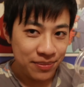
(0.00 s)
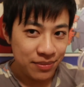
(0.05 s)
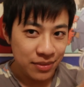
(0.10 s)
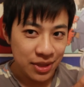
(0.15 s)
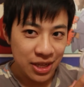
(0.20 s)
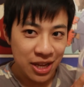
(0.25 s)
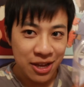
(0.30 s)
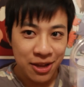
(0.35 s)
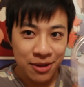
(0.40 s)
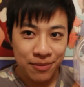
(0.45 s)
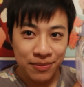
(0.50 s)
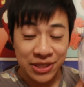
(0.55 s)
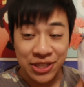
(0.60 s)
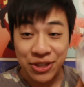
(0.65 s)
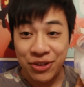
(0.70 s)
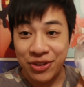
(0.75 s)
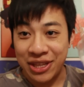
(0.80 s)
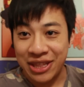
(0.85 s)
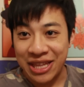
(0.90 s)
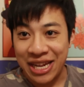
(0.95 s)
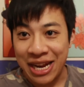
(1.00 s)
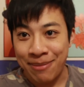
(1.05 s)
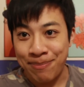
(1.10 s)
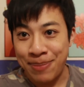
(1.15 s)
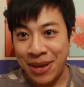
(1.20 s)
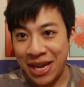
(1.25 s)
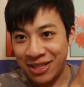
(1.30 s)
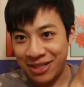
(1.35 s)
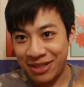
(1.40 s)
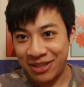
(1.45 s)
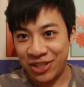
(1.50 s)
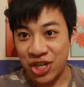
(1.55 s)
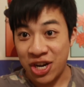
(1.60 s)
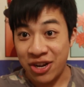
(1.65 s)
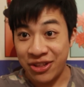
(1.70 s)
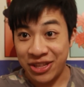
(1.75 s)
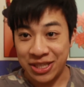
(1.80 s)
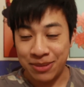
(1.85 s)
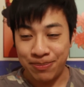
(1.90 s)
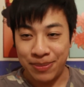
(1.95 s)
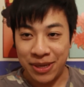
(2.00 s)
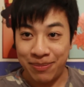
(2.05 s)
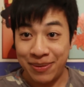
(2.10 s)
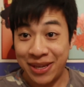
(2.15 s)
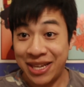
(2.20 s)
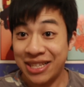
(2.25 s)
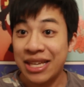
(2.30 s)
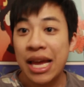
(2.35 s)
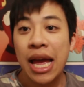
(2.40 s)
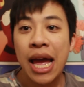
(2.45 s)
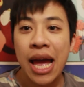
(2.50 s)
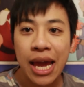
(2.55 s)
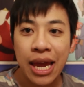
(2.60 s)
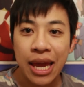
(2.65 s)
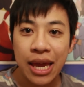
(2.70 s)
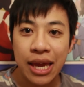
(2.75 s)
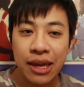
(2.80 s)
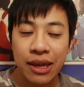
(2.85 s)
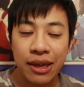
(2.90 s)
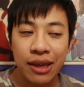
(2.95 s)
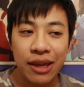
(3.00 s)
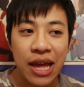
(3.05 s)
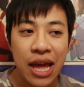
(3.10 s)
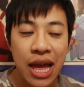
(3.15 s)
It's a good thing that I picked a jar this big because I